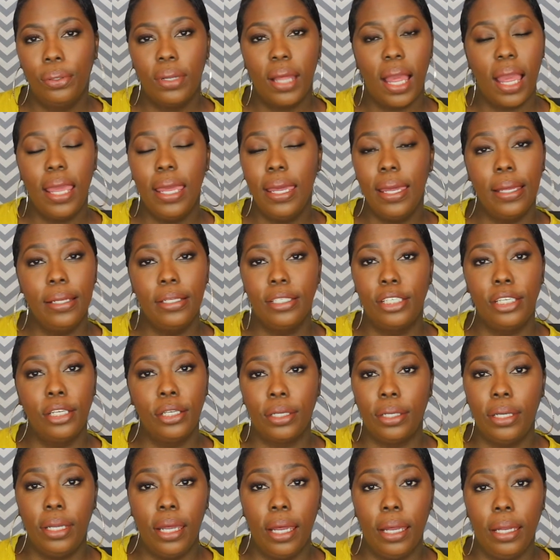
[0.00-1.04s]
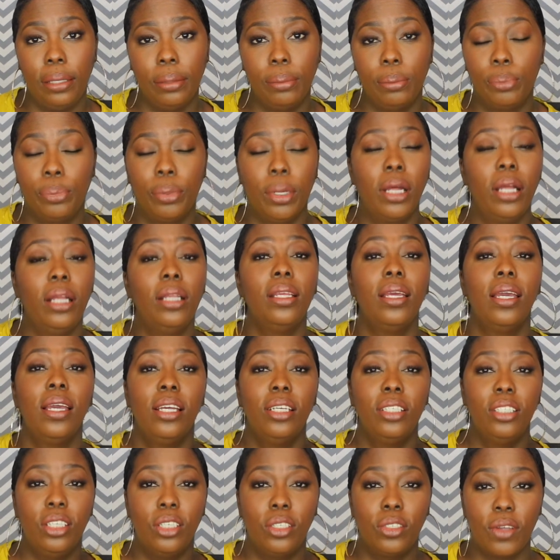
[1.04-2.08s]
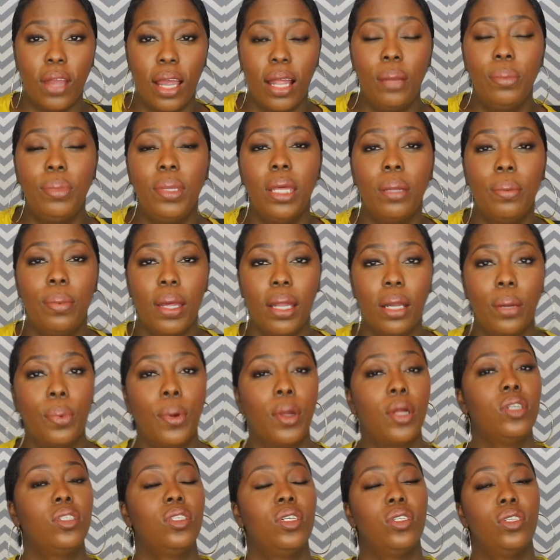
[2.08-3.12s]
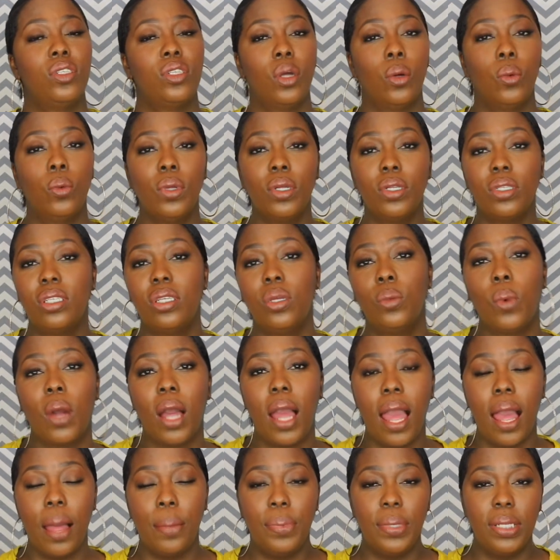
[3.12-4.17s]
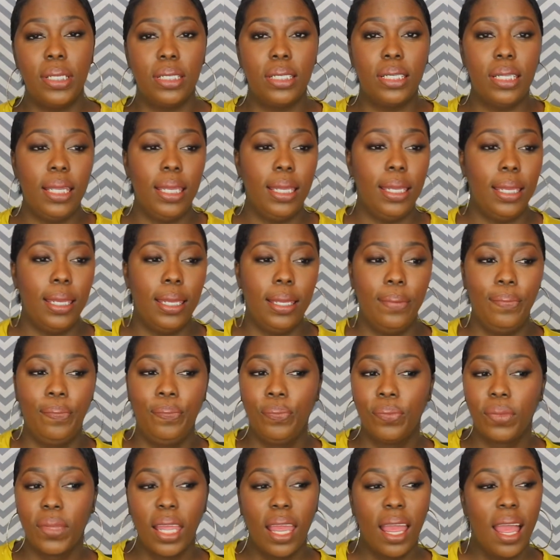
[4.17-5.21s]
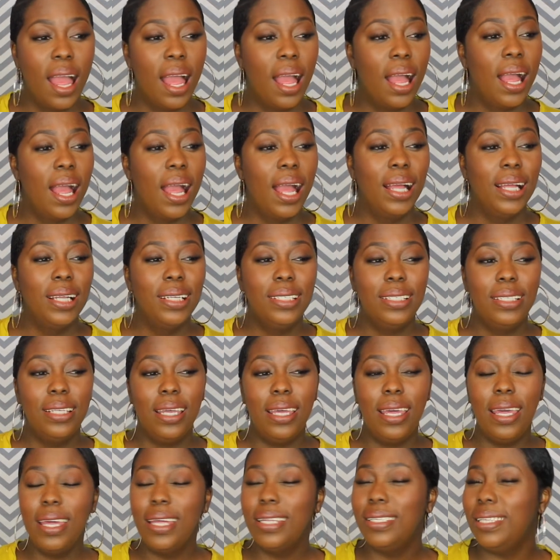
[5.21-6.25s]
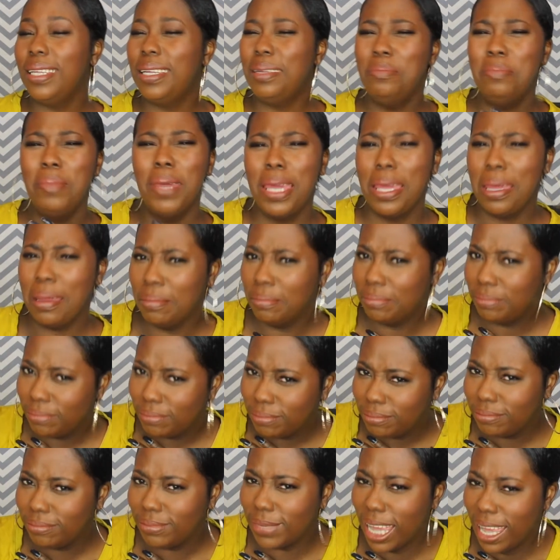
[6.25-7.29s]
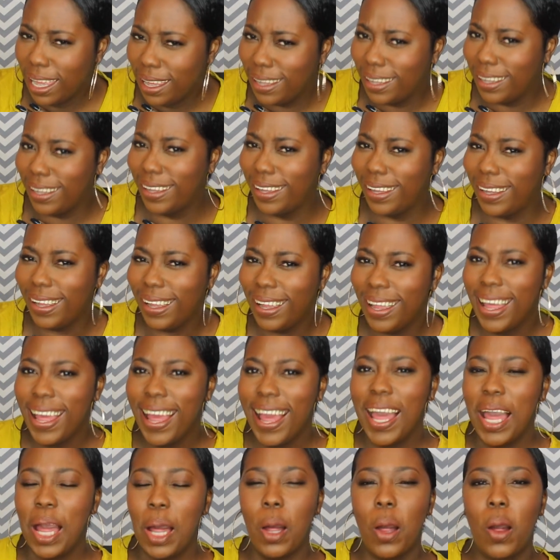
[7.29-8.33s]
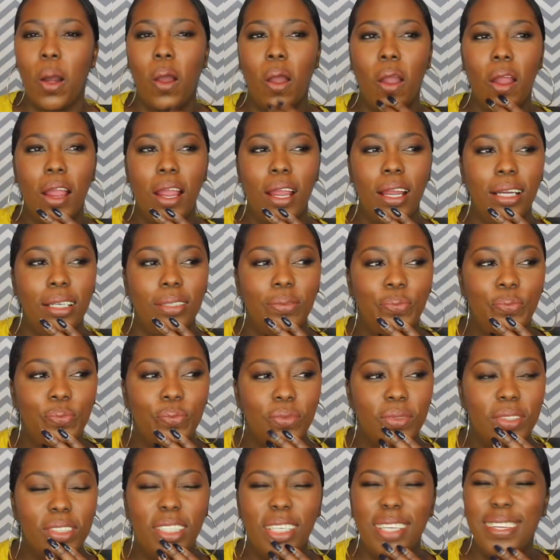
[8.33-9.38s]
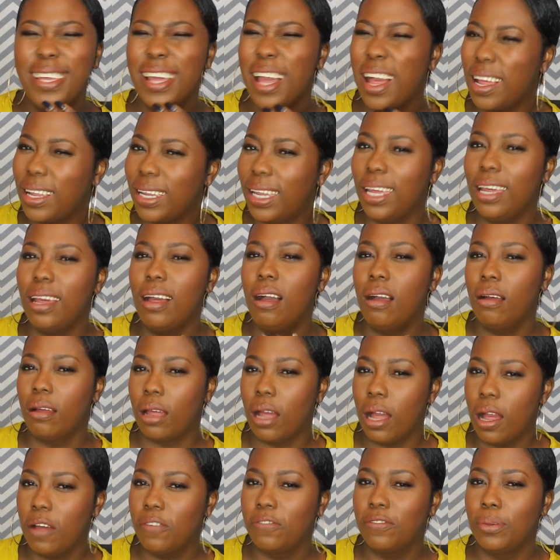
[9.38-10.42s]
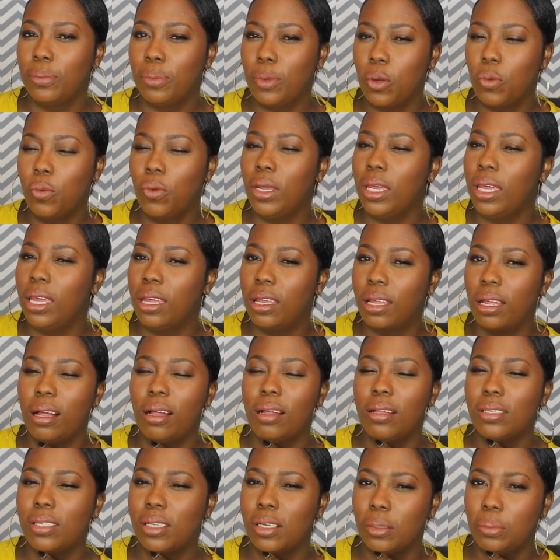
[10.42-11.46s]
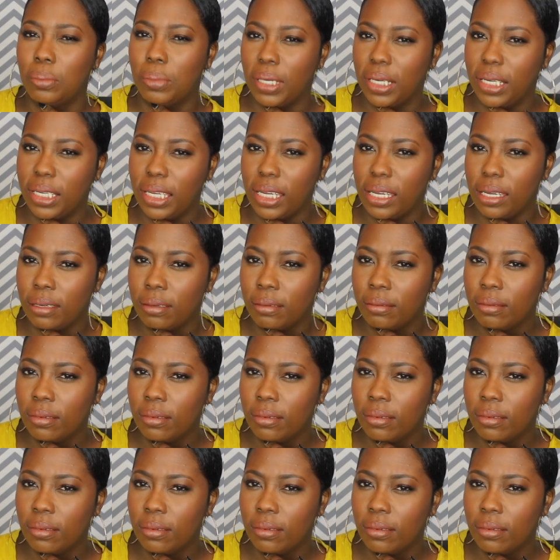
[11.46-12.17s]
I ain't took yet, but she's trying to be a better person. So we'll see what happens. And is it me? Or do y'all get uncomfortable when he calls her buddy?